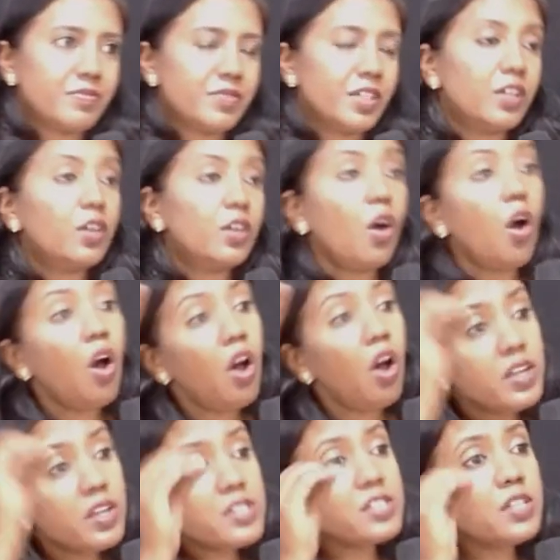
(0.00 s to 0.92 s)
God
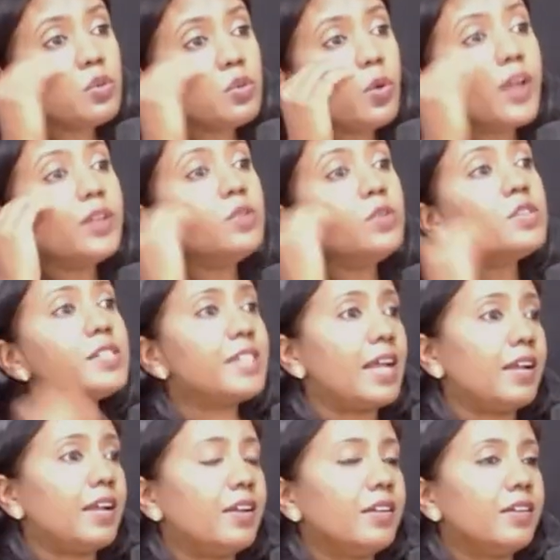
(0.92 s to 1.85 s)
is the one who
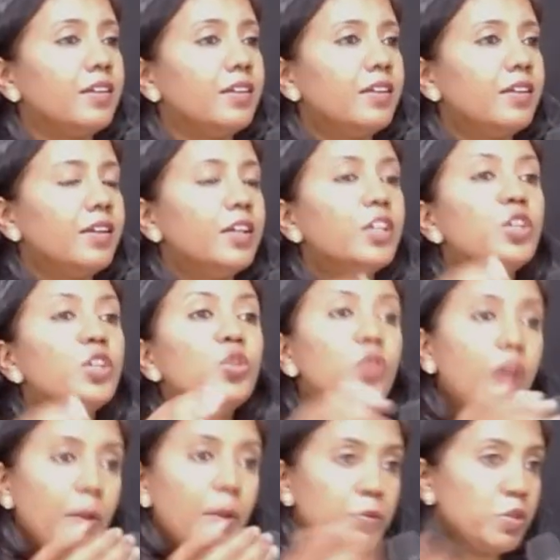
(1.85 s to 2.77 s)
said, You
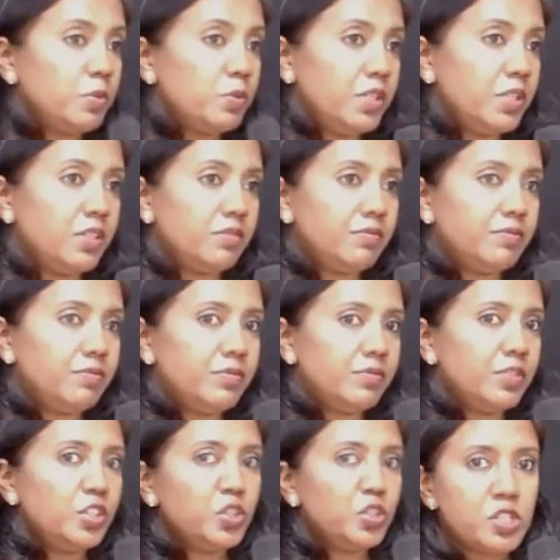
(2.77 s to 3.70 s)
come to me,
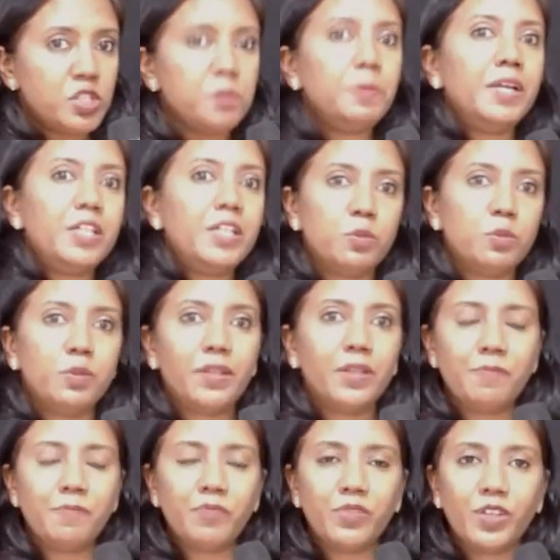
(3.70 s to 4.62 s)
you speak to me,
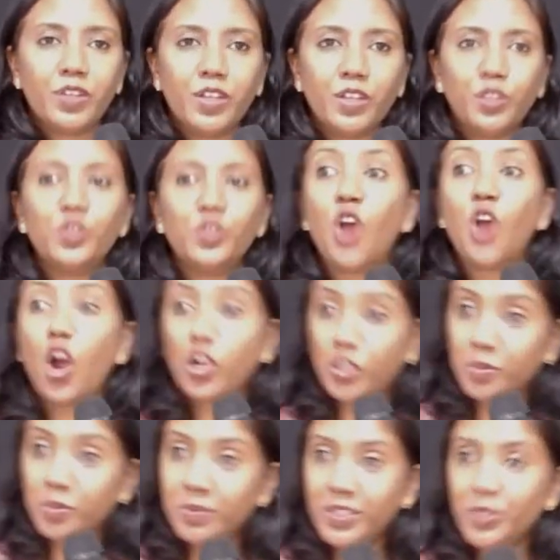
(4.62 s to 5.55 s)
you talk
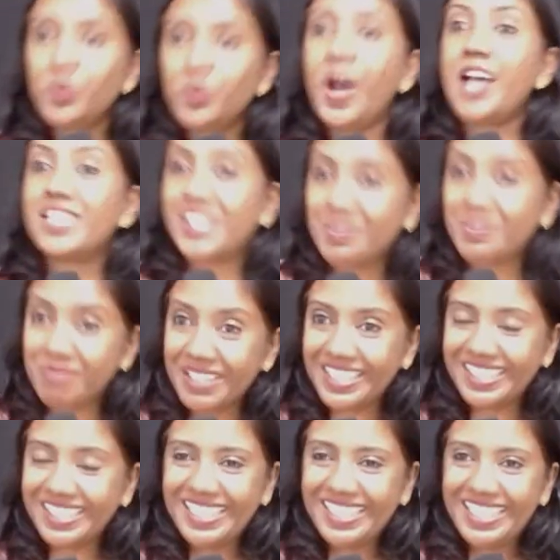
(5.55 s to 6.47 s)
to me, you ask
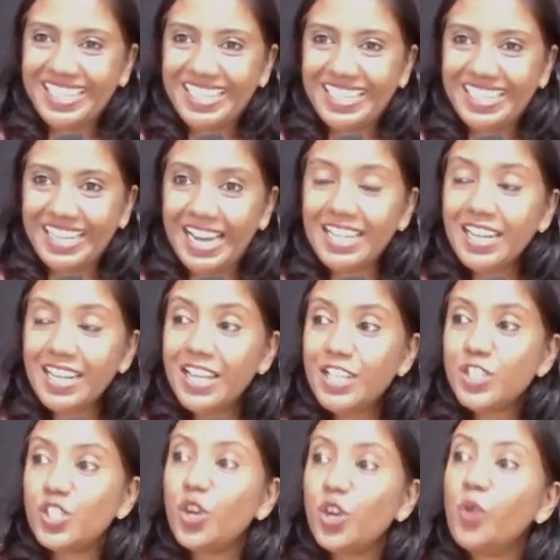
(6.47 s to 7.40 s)
me. Right?
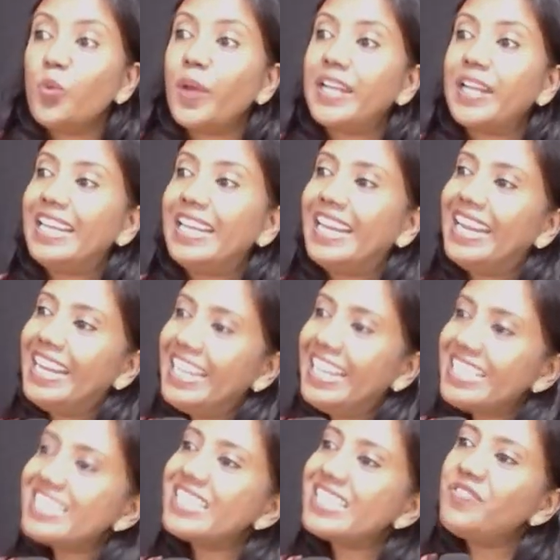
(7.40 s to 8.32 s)
So when He
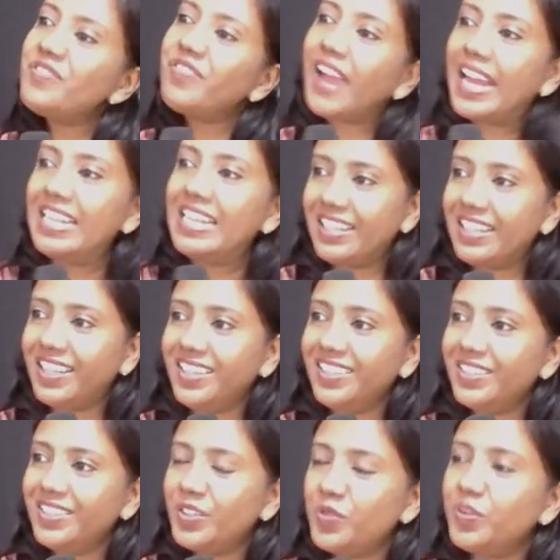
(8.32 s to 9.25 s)
is
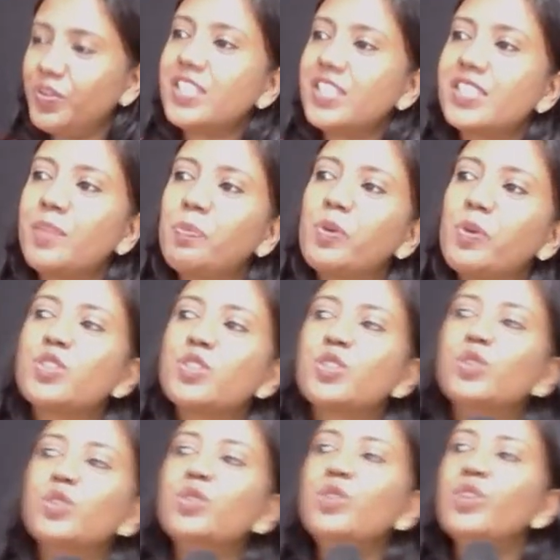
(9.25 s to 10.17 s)
inviting, we are supposed
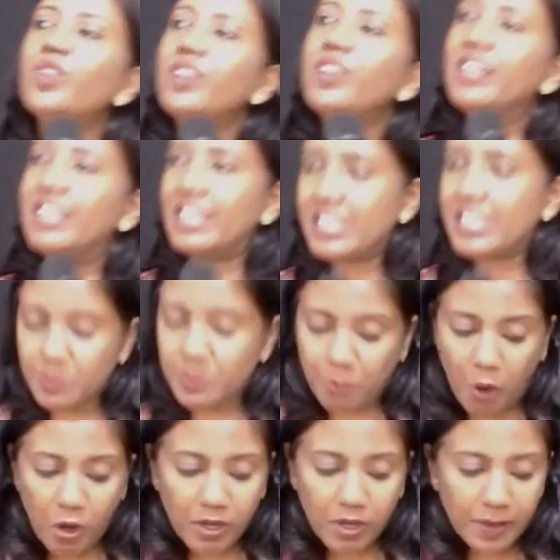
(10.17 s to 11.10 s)
to
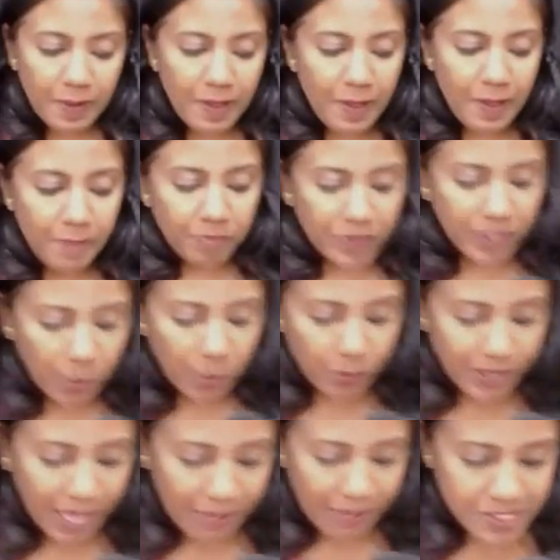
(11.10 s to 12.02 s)
respond. Here
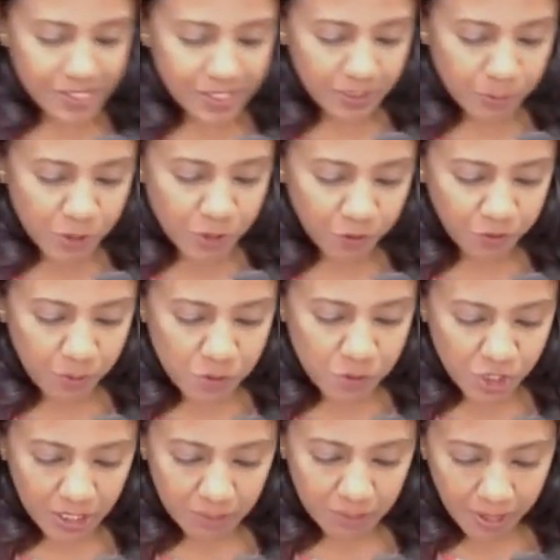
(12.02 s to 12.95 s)
we have a scripture from
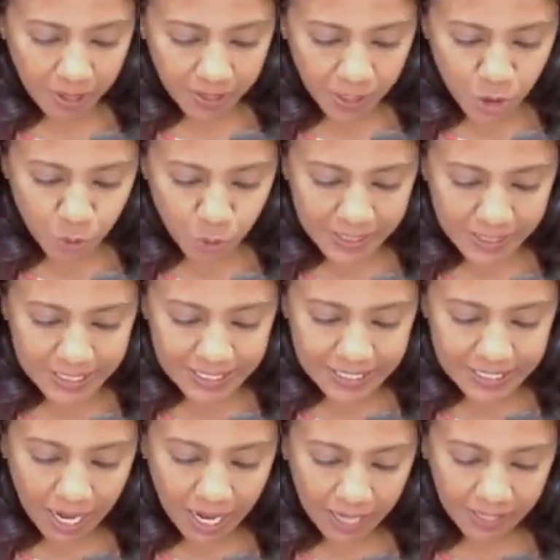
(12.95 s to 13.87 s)
Jeremiah
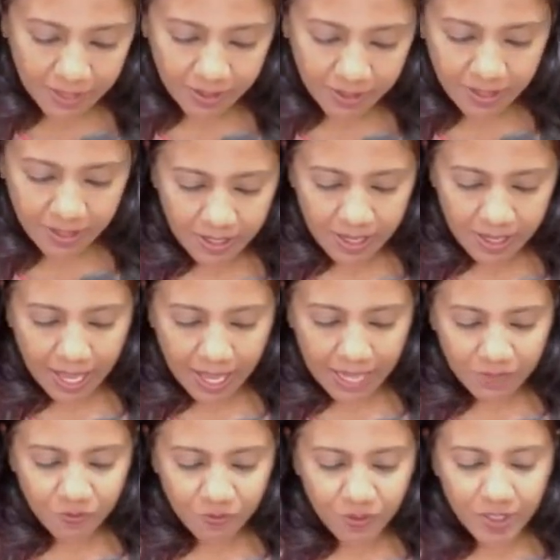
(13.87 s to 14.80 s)
29
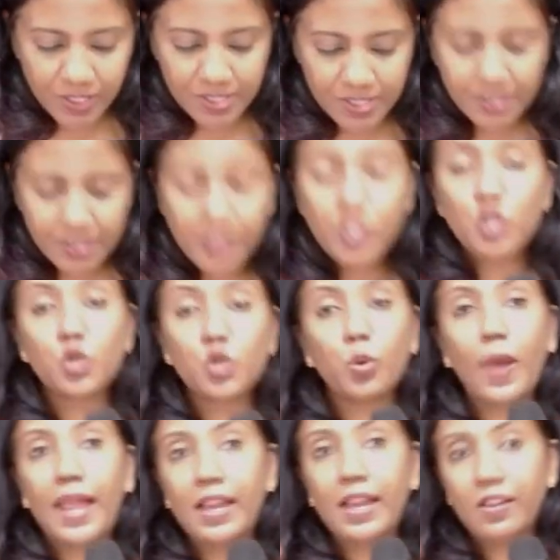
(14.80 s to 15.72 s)
and verse
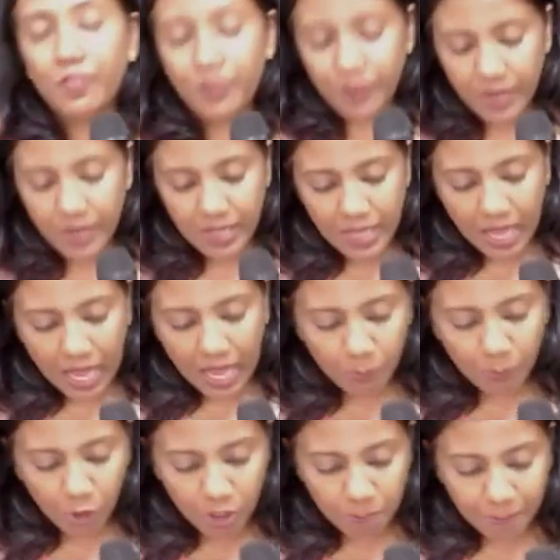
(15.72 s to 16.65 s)
12.
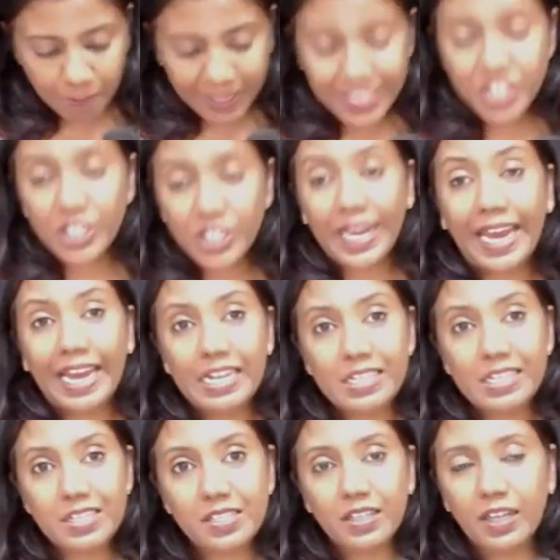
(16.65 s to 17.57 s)
I'm on page
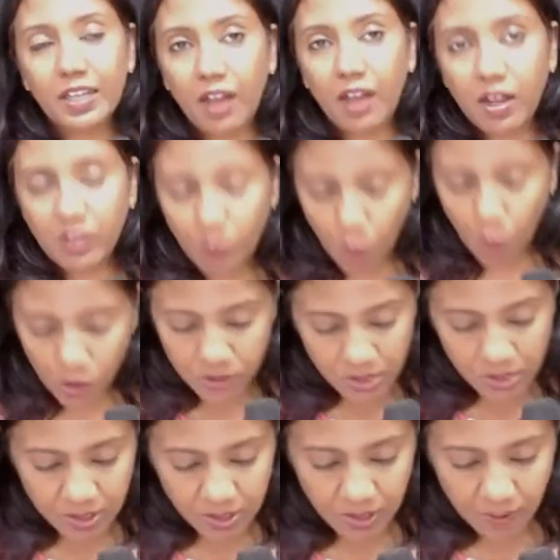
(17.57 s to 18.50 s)
8 in our
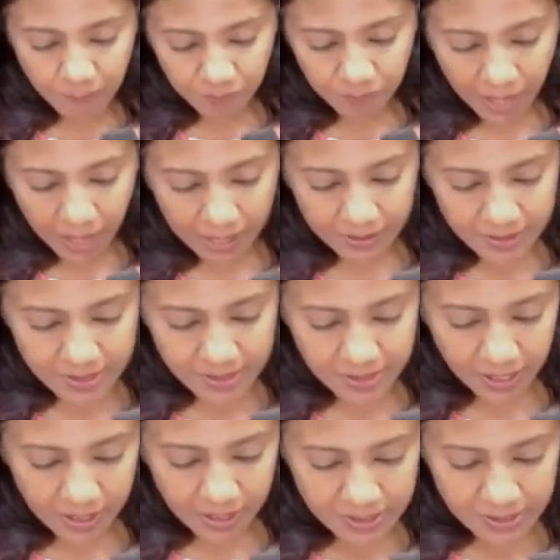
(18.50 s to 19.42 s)
notes, and it
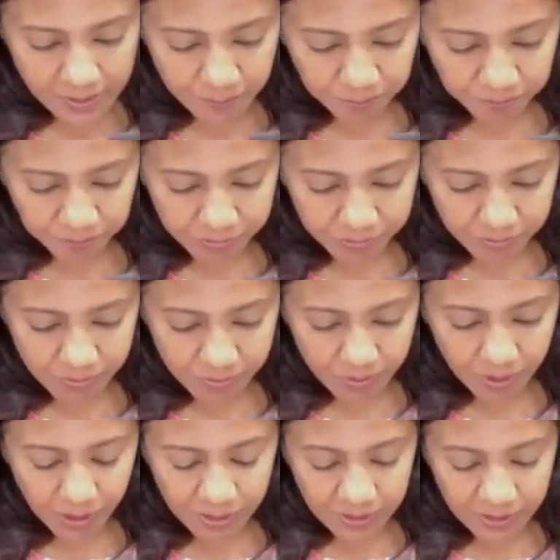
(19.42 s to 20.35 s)
says,
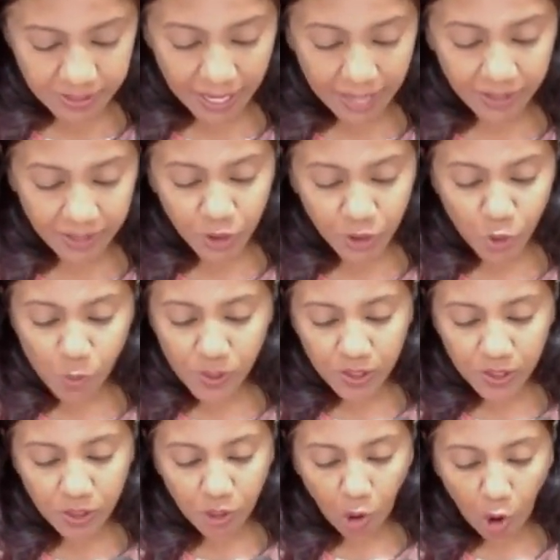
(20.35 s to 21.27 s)
Then you will
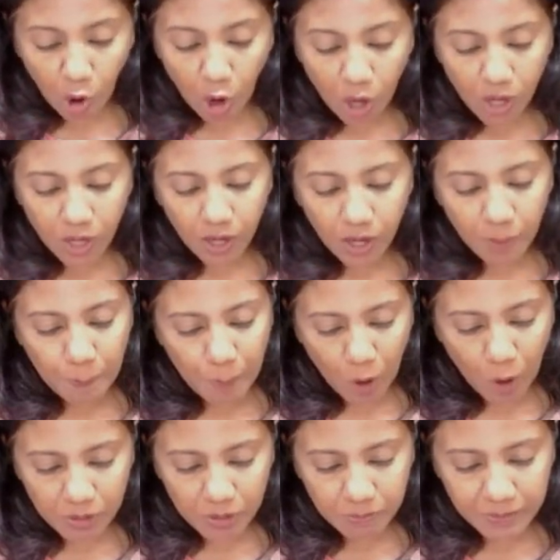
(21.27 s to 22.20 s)
call
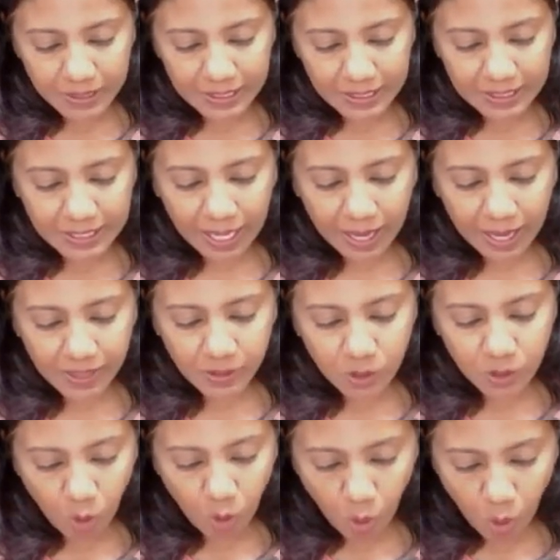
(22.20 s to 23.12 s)
upon me and
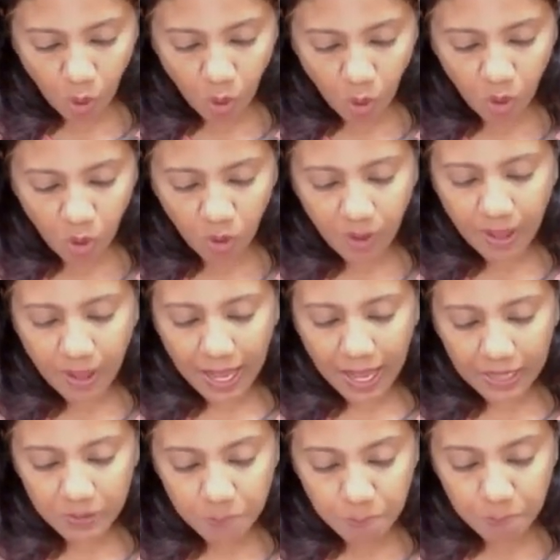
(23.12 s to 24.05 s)
go
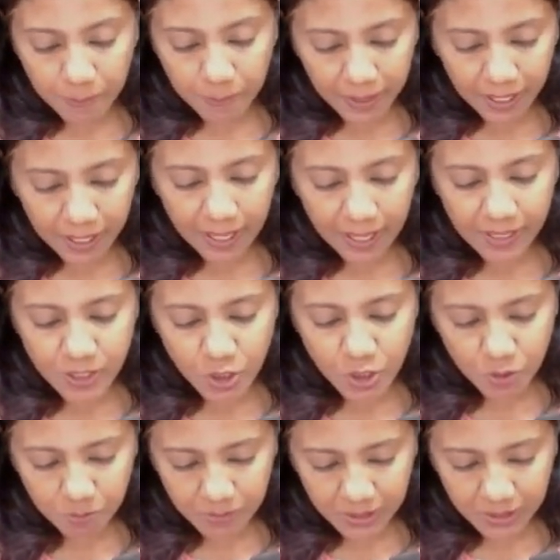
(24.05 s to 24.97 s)
and pray to
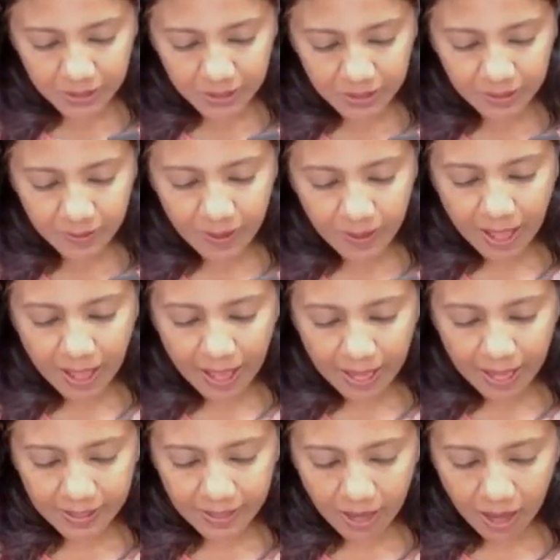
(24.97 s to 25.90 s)
me,
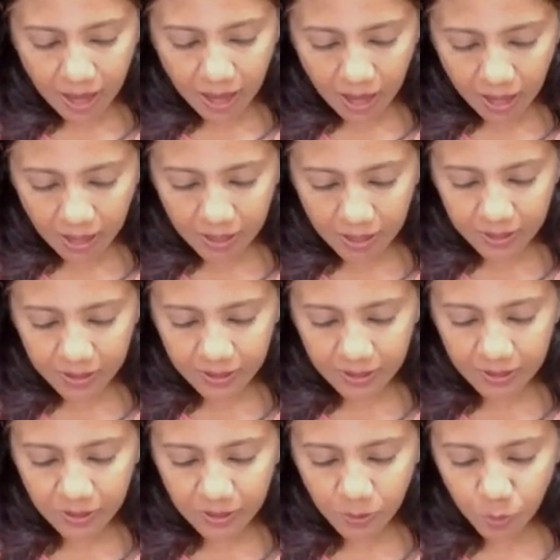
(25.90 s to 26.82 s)
and
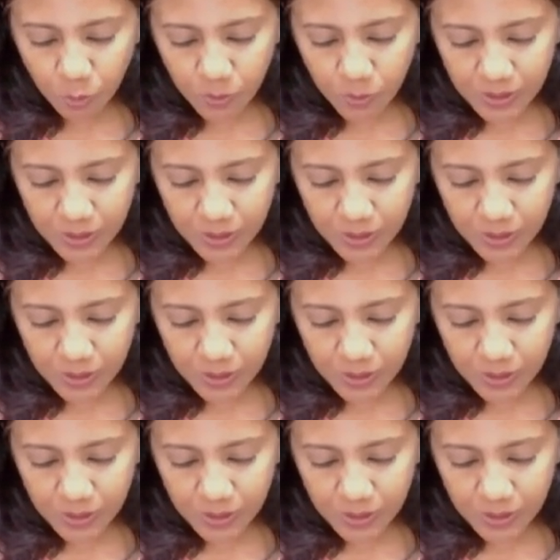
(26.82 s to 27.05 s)
I will